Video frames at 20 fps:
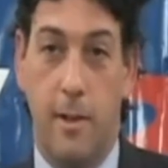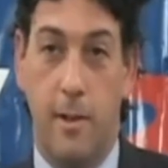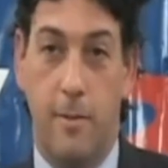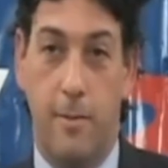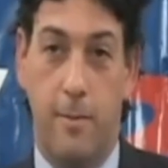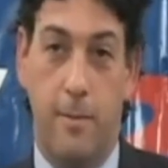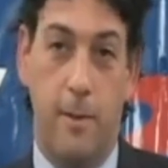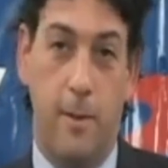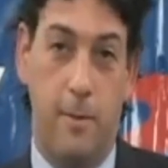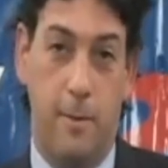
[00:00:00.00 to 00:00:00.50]
if,
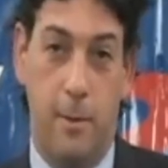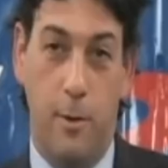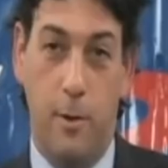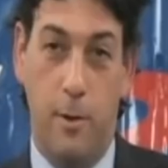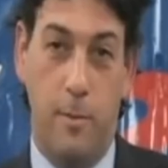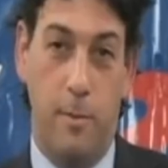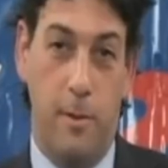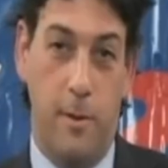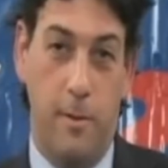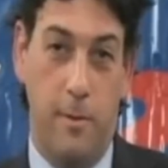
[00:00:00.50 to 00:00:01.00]
if
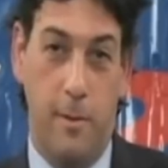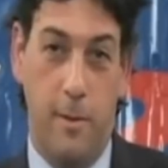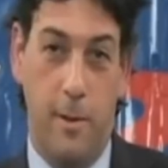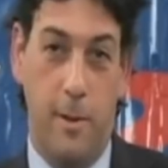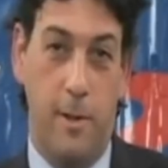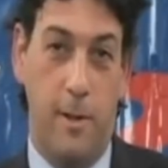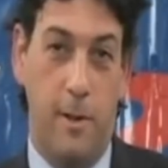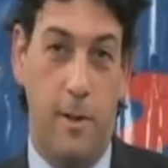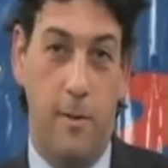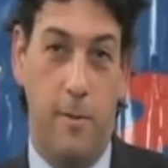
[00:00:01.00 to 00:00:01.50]
you're,
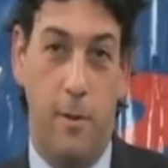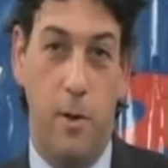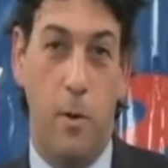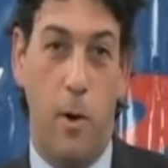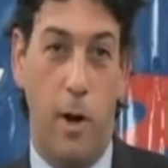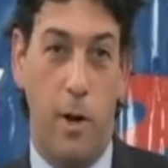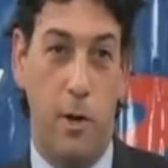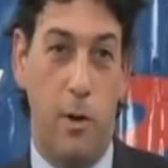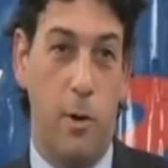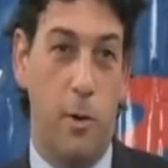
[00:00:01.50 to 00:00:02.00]
if you
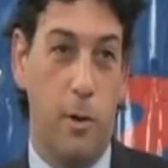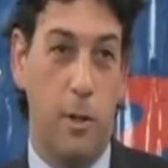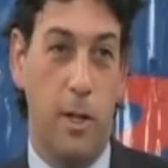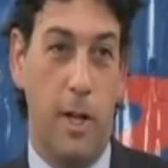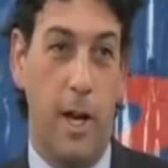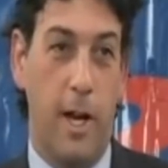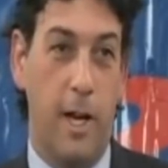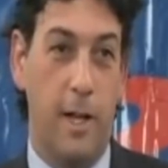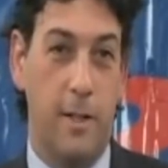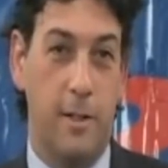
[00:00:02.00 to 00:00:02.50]
are your own
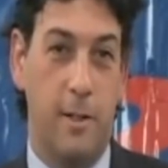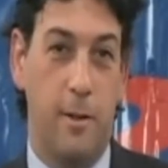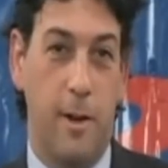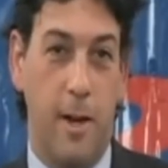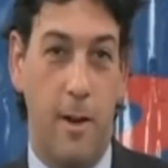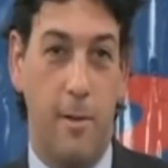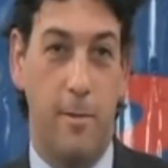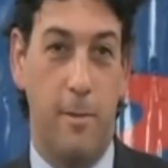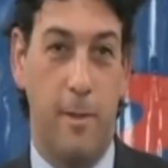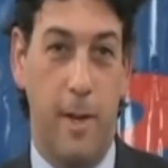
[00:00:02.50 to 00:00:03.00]
client, you
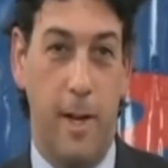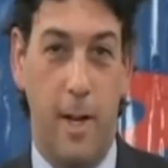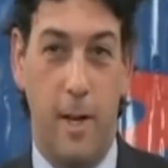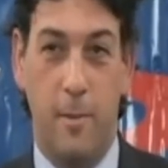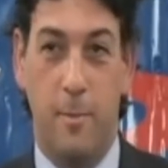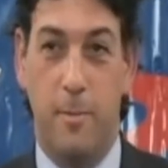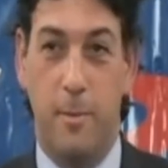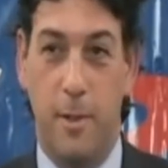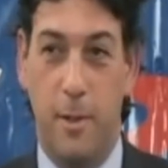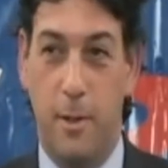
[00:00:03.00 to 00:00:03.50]
have
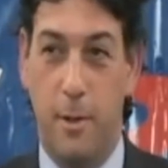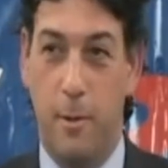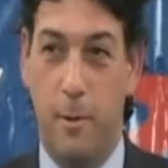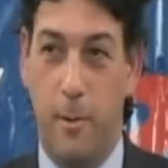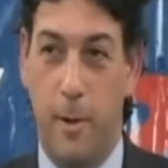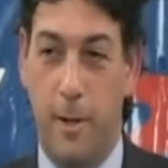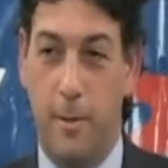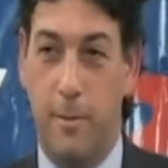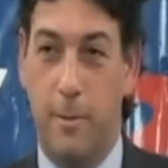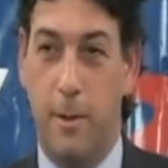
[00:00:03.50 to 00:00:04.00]
a, you know
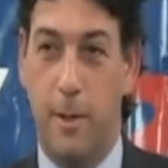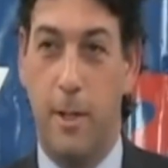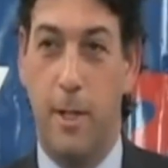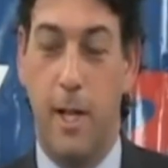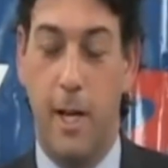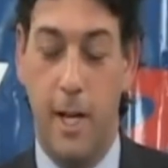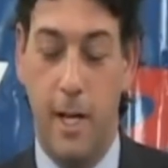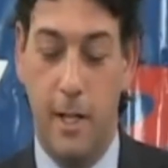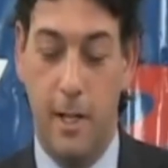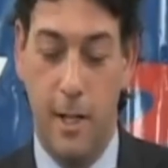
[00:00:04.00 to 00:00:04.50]
what for a
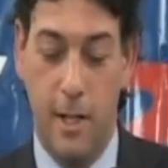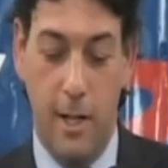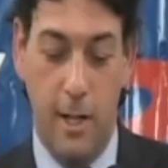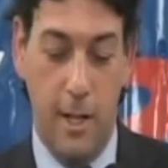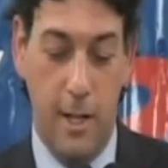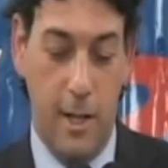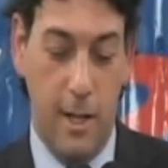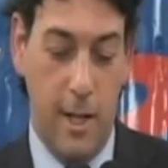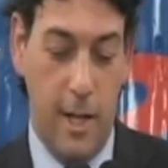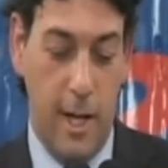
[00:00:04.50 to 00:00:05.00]
client.
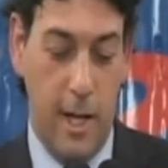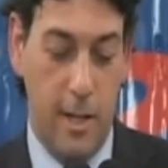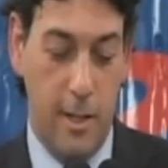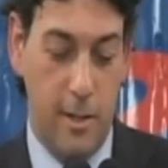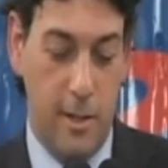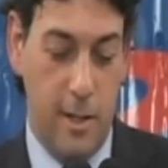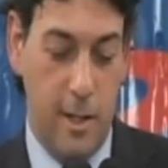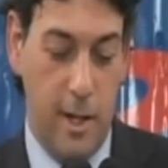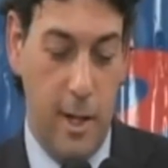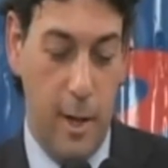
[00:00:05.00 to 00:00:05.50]

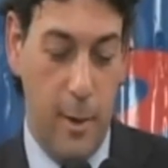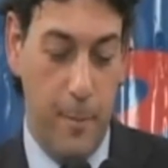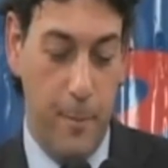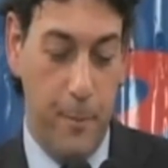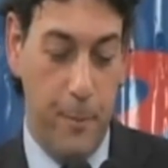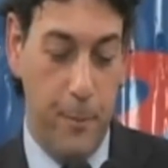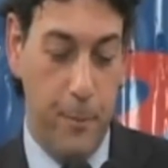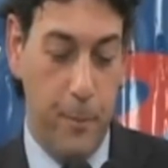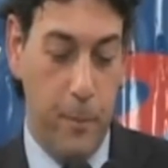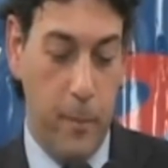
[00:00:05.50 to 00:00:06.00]
And, um,
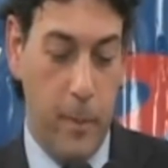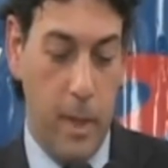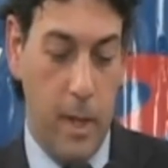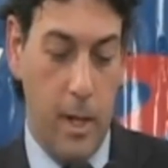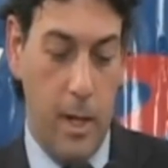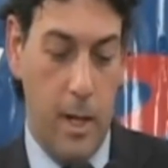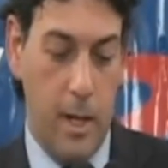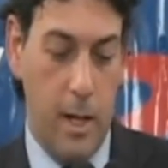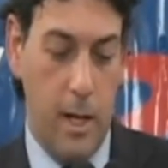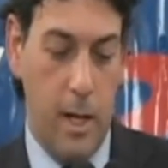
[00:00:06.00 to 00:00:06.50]

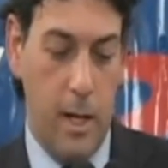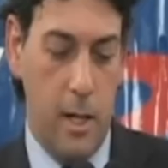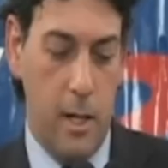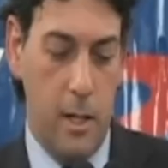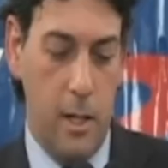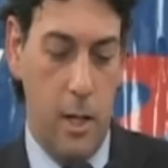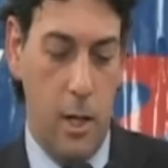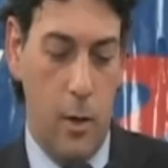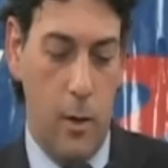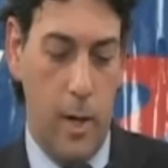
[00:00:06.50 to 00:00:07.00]

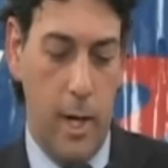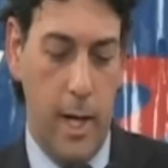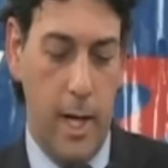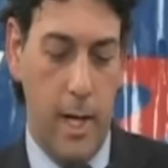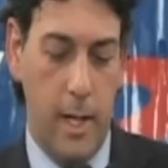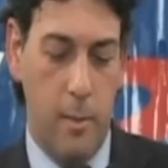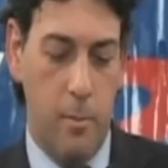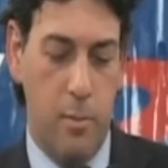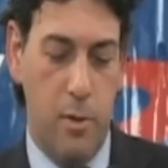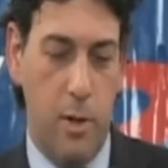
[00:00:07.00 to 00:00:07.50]
you know, I,
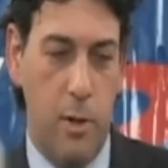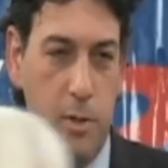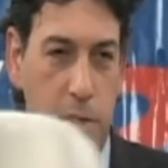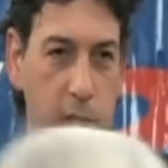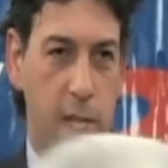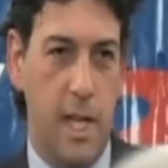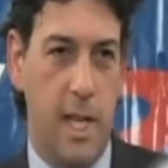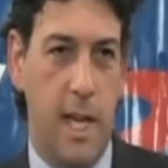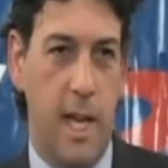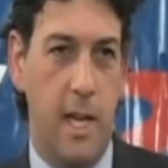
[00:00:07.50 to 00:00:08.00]
pro
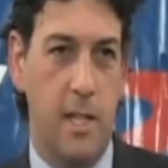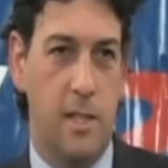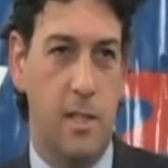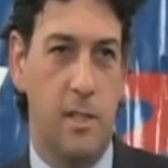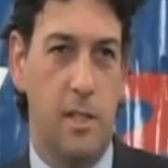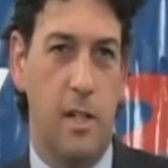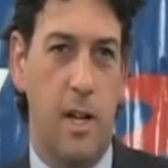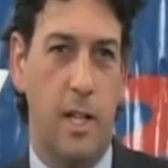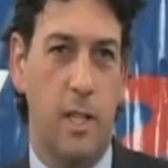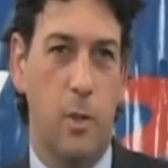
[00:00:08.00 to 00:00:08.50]
se
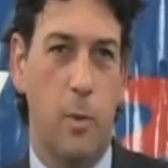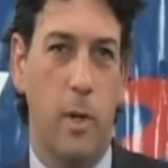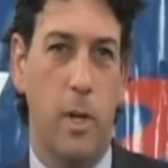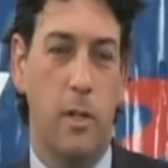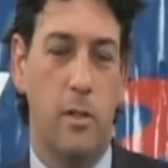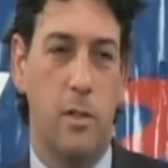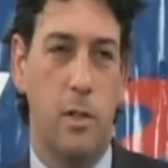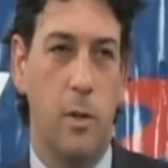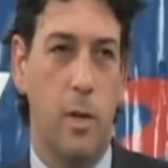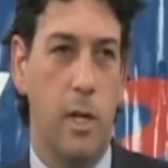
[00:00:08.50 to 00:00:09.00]
cases are not the way
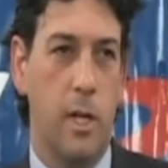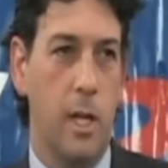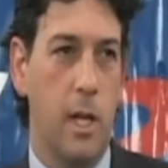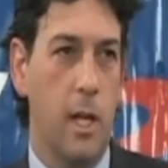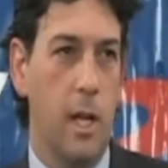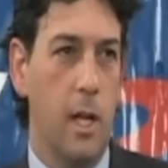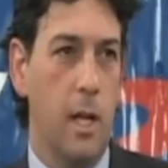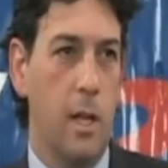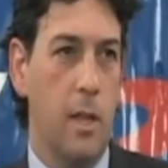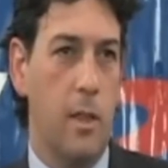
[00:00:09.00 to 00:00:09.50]
to do it.
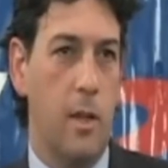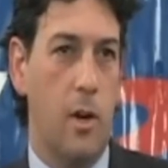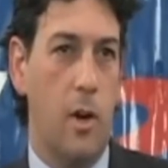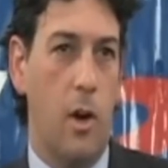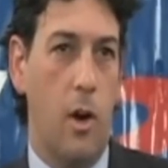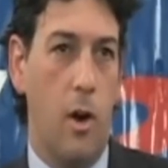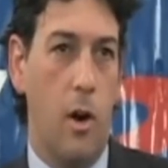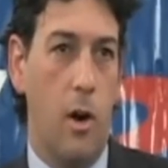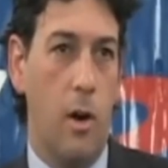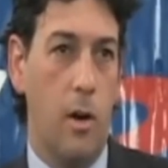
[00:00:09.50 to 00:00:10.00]
There
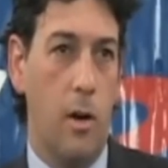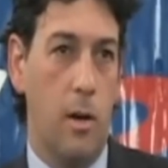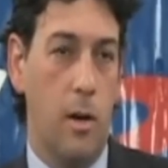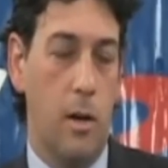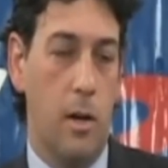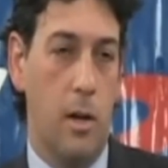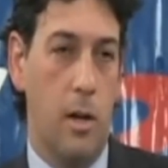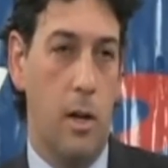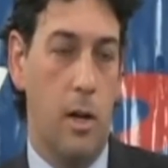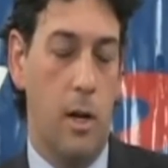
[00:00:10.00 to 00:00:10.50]
are
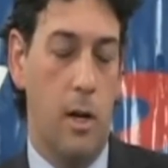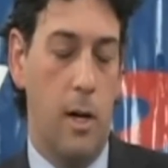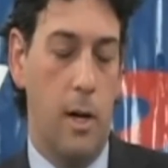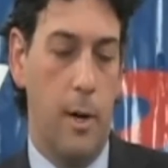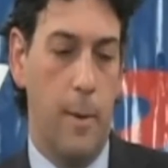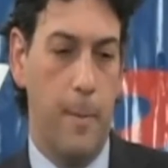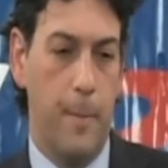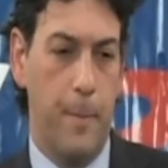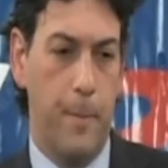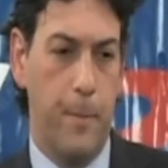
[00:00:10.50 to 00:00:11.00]

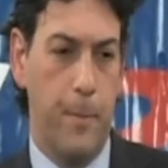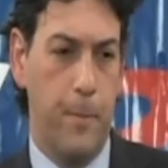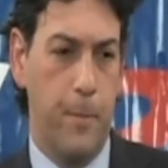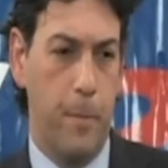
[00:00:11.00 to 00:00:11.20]
um,